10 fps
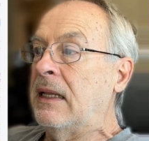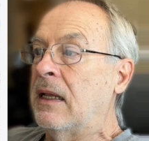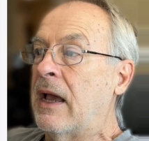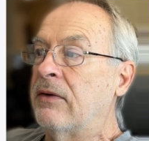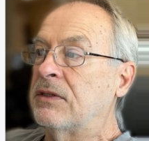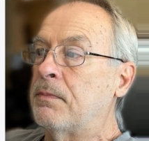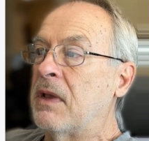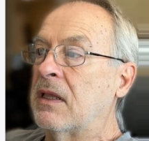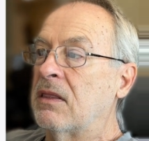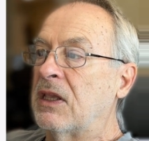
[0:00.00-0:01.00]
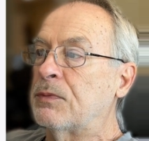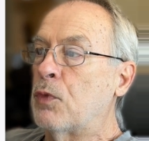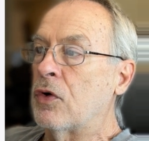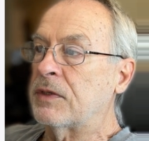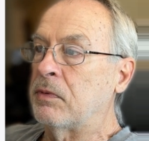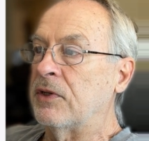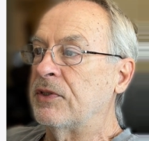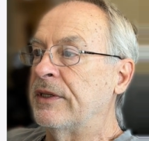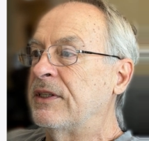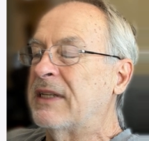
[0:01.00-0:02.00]
I was making things more
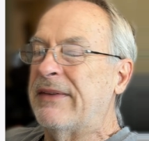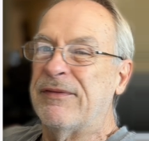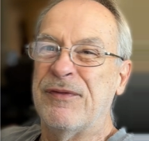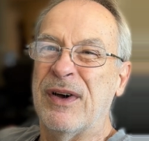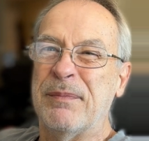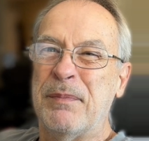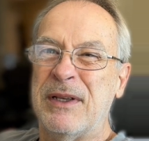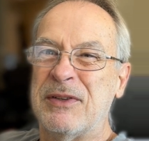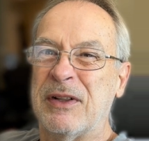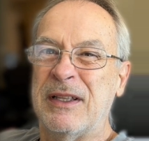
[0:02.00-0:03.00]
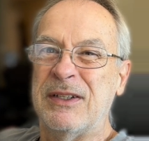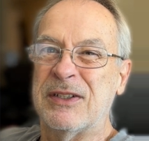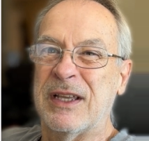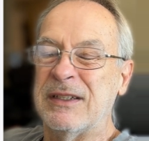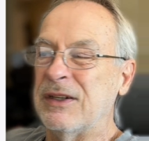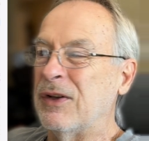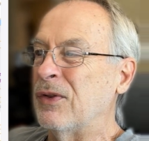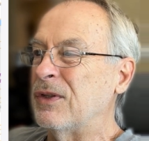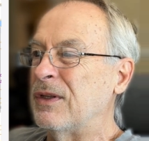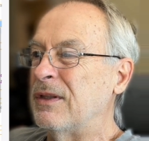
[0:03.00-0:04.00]
explicit, just having fun, basically, just getting to know
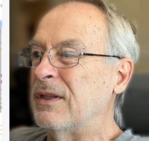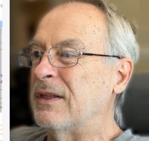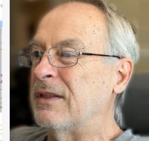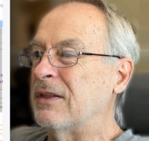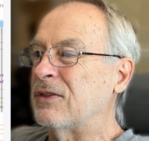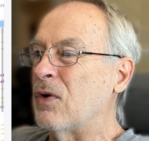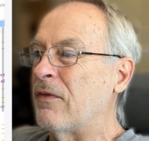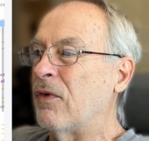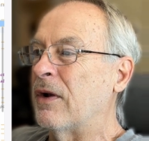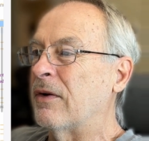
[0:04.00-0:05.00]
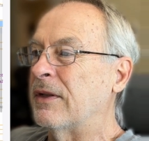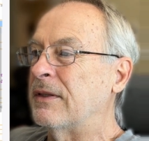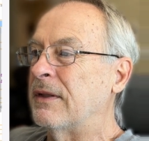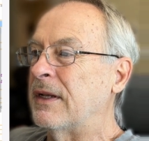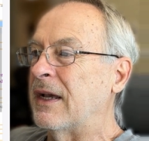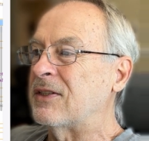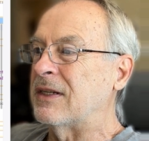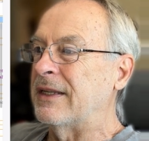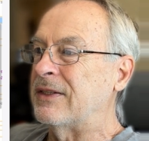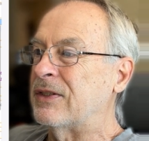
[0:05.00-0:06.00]
the software and
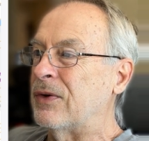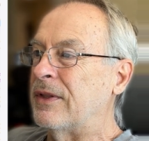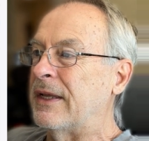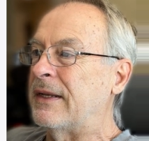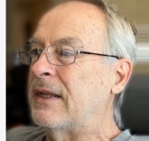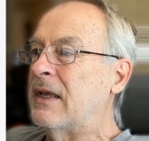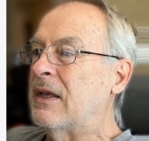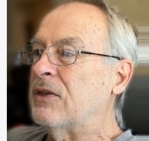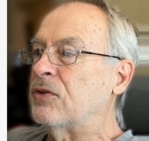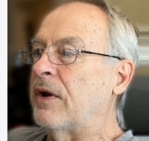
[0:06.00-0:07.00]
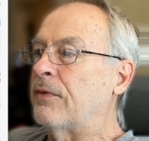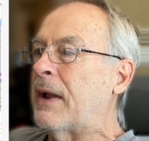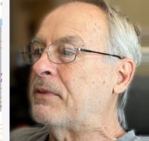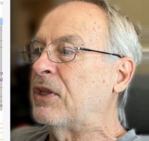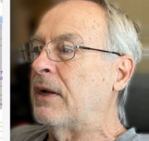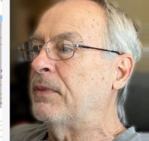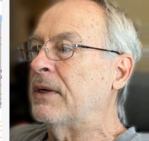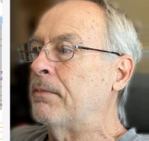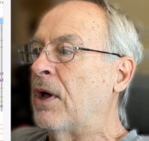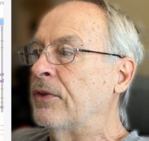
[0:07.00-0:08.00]
isolates and all that. So I wrapped it up in a
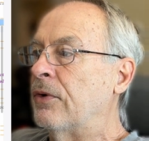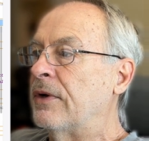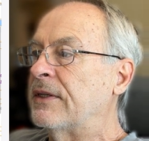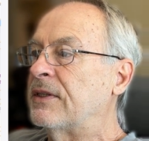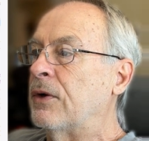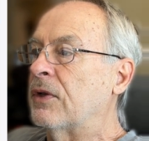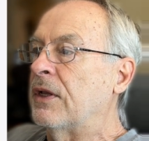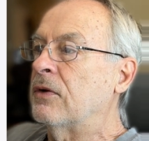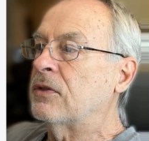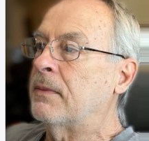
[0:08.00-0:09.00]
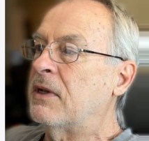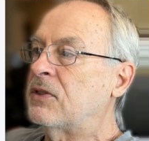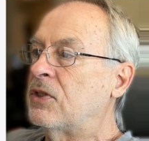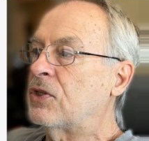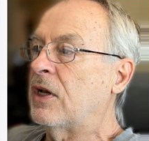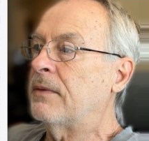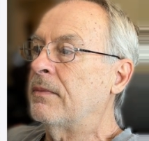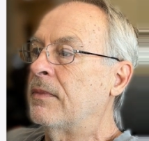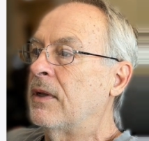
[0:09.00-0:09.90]
bundle, and I said, okay, here's the message type.